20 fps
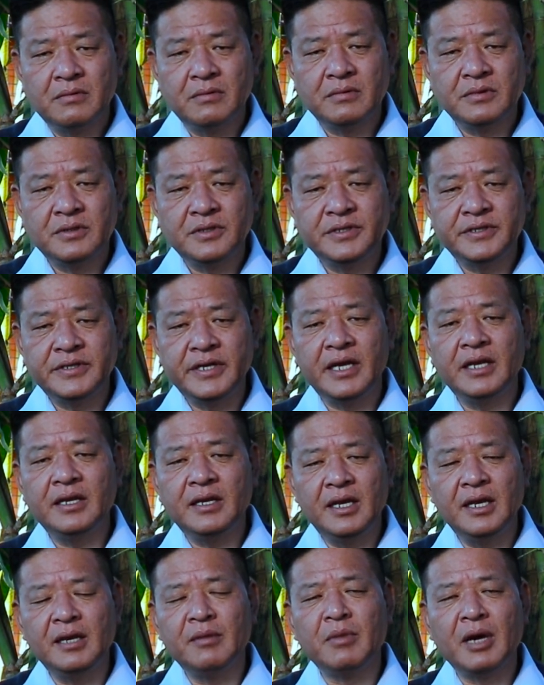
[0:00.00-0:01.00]

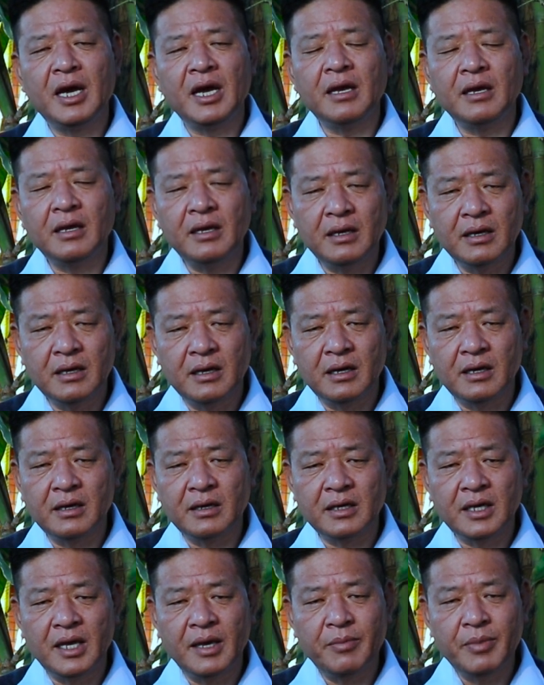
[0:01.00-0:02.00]
said in my
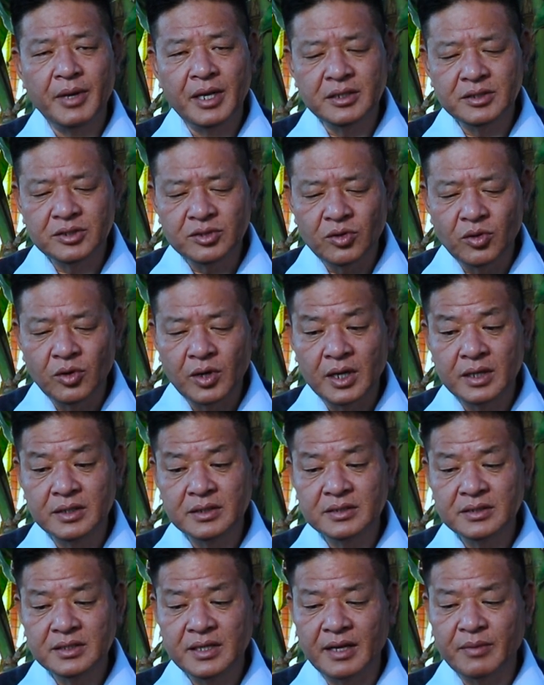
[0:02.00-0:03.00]
campaign
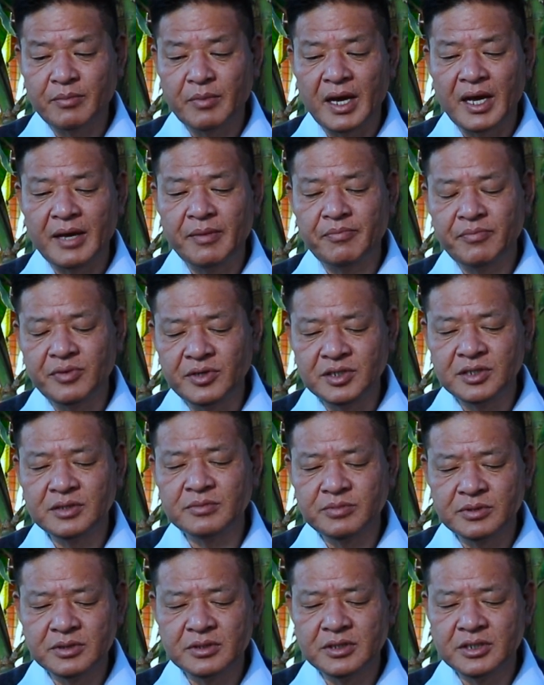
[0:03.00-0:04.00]
slogans that my
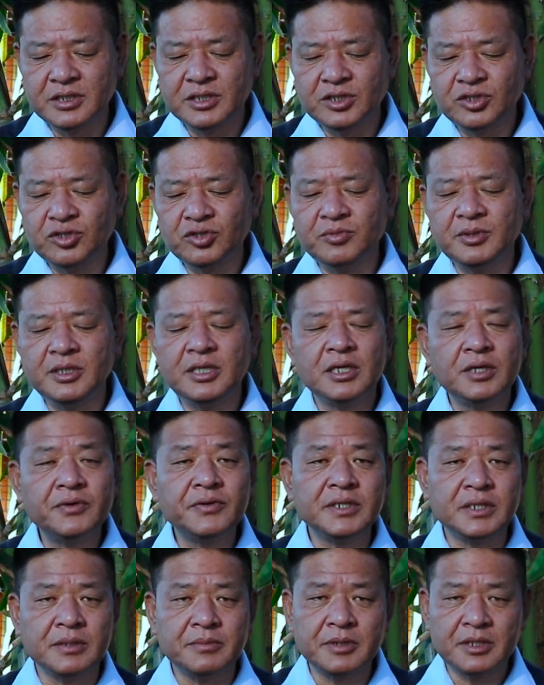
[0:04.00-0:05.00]
principle is to be
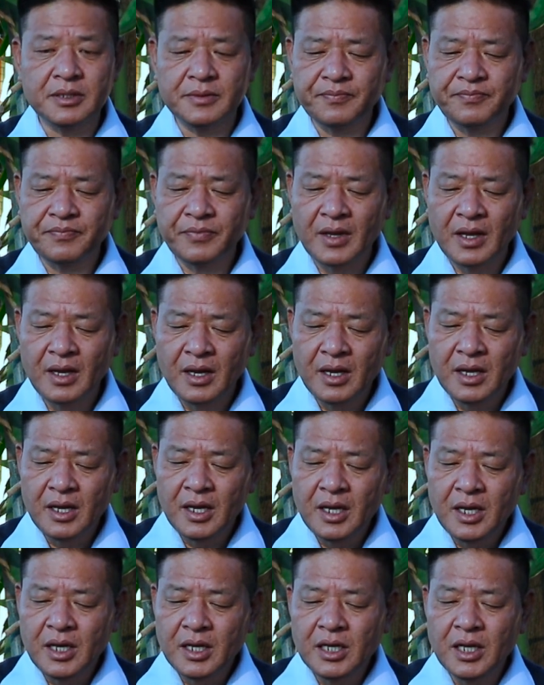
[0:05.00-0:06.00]
equitable.
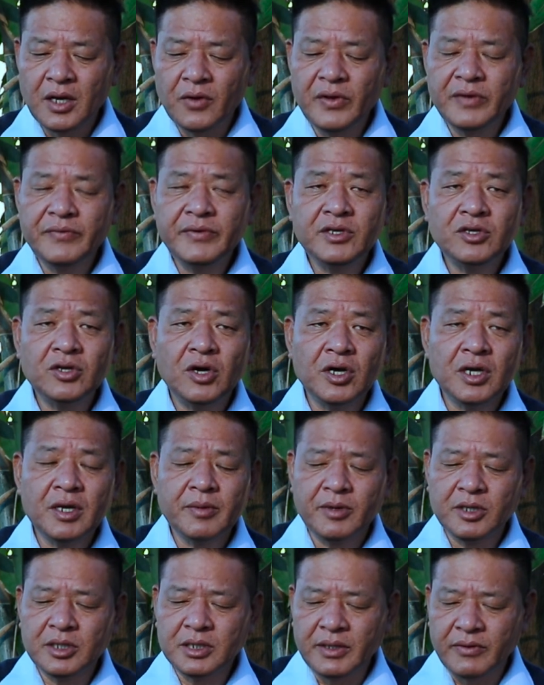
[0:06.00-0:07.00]
Now, when we talk
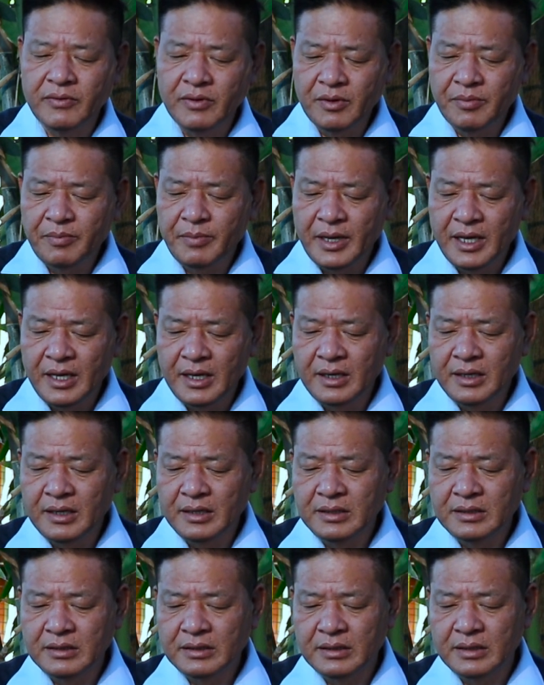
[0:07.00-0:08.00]
about
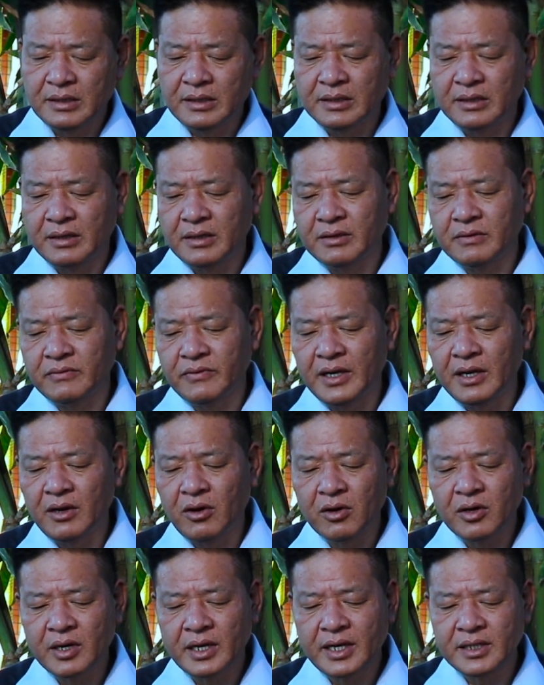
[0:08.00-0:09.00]
development and
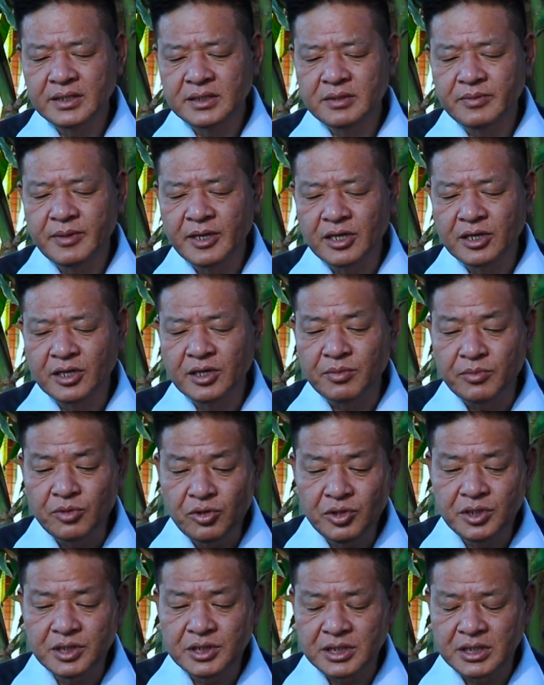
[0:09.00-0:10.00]
well-organized Tibetan
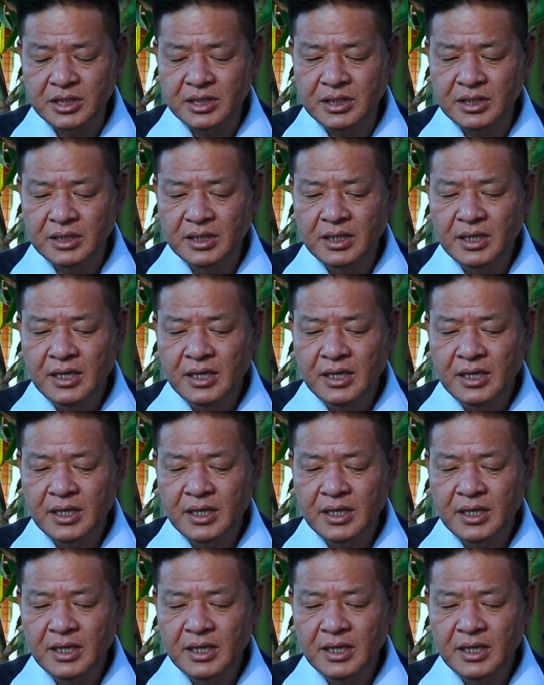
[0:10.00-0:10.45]
community,